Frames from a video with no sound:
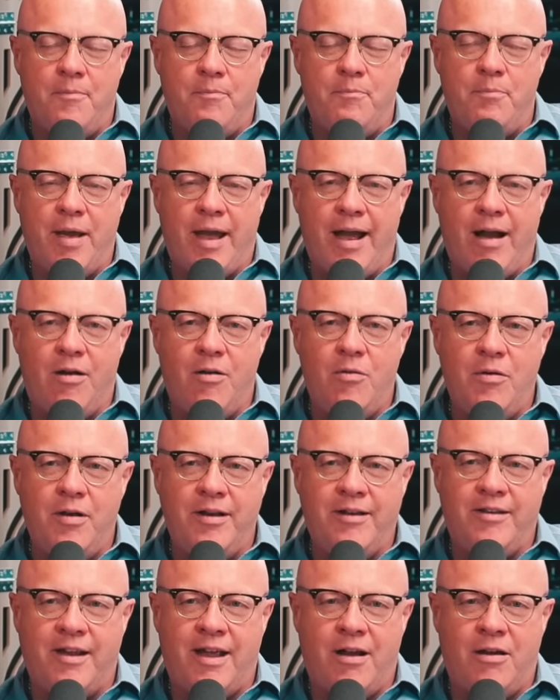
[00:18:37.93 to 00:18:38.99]
"Bow
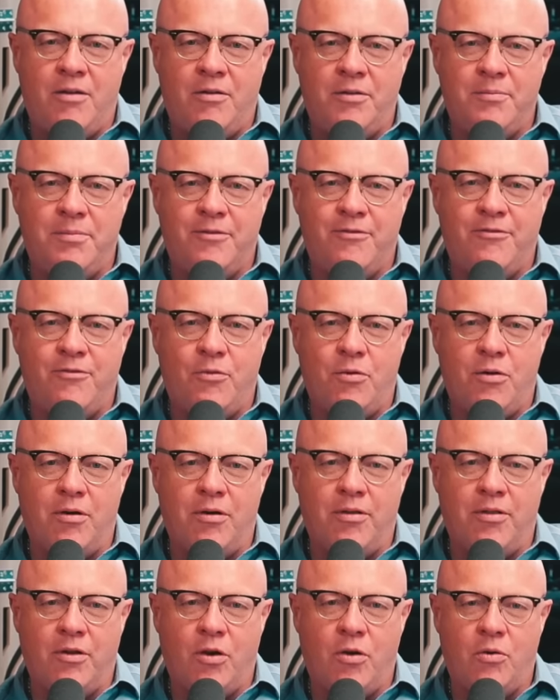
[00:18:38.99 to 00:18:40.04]
down
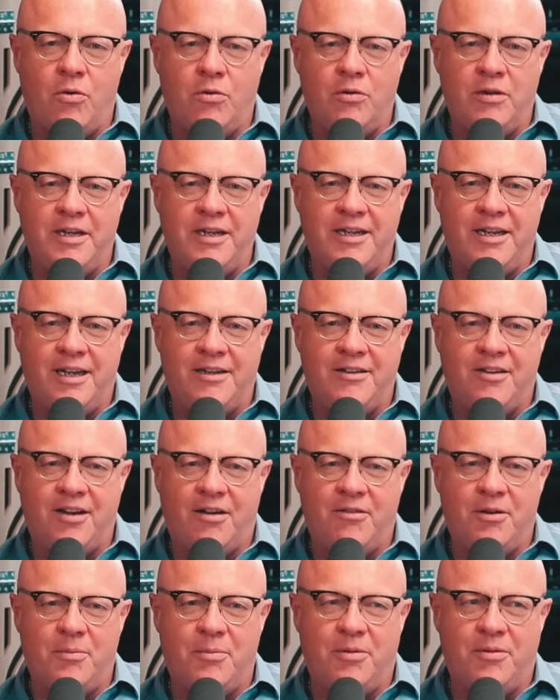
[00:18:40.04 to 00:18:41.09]
before the holy and
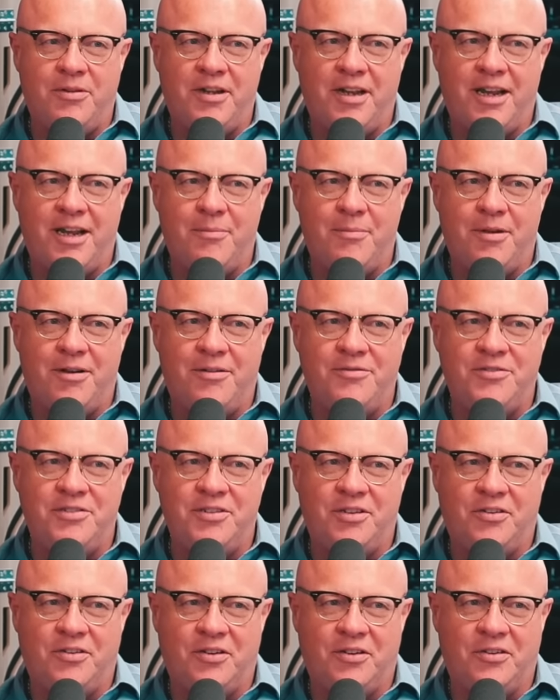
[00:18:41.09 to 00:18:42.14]
terrible name of
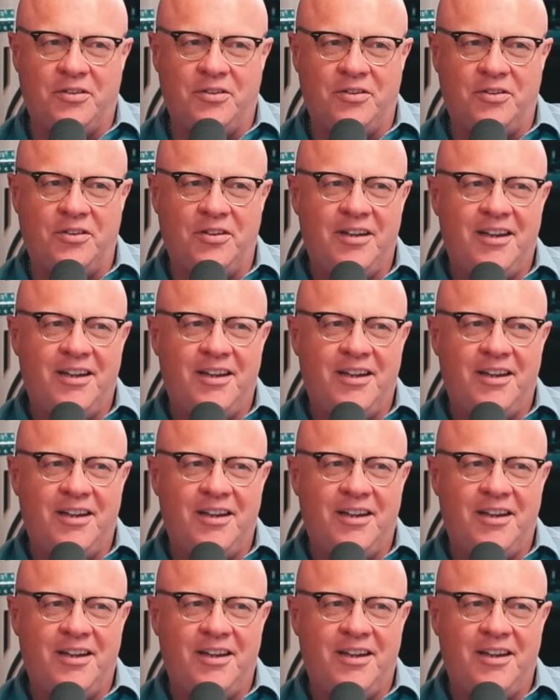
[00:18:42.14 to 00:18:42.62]
Jesus."